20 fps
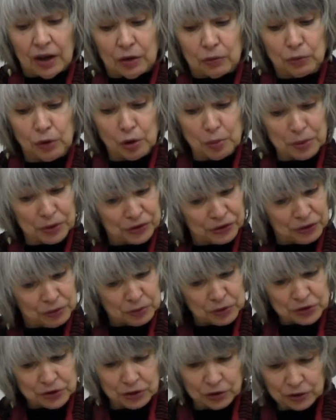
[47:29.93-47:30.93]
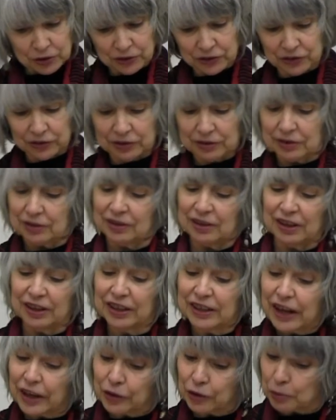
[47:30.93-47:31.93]
Roberson returns in
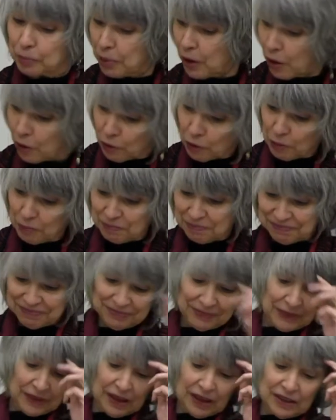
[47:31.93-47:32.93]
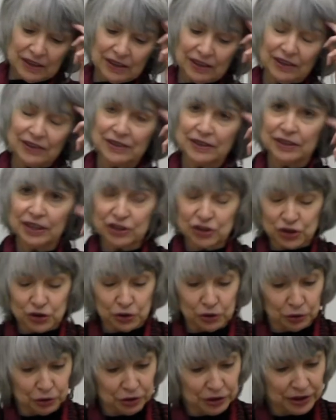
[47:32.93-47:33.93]
another poem to his
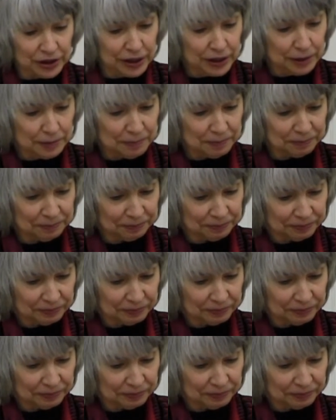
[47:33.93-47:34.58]
titular theme